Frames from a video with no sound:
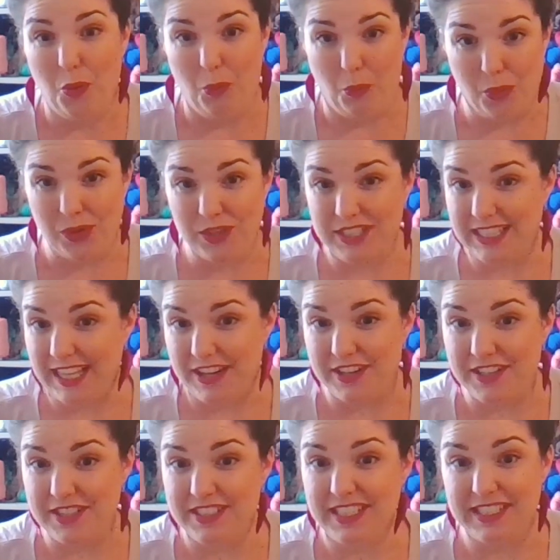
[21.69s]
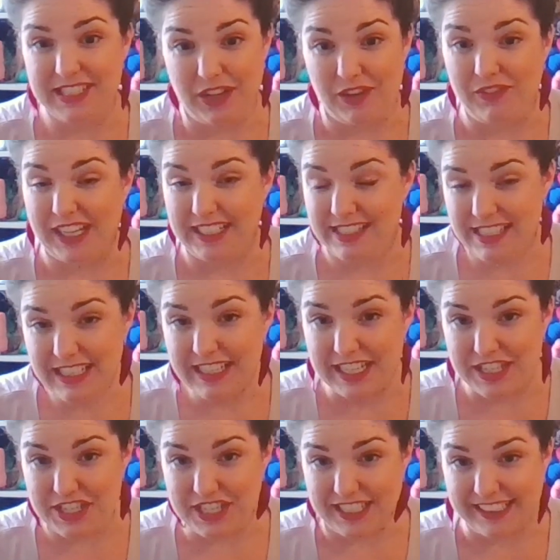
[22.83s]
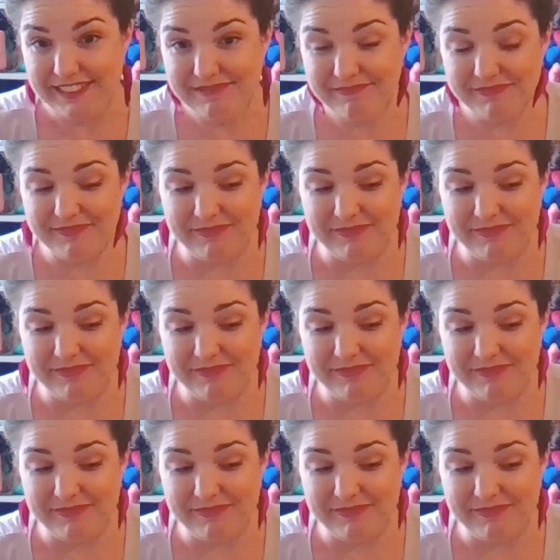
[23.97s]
Wool Slayers Self-Isolation.